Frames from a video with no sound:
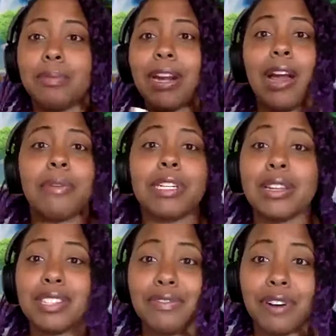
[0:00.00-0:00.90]
no matter how many
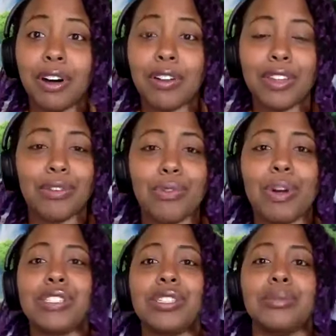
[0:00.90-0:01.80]
times they fall they don't
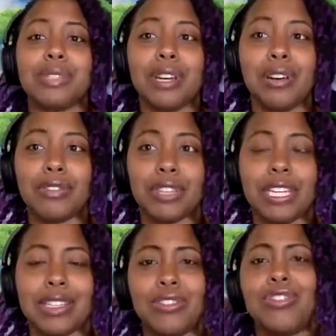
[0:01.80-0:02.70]
question themselves or
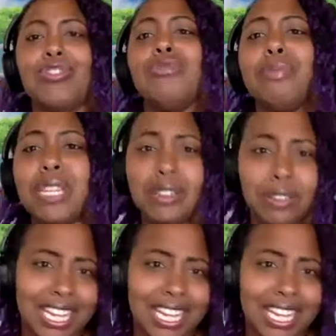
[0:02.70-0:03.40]
think they're stupid mm.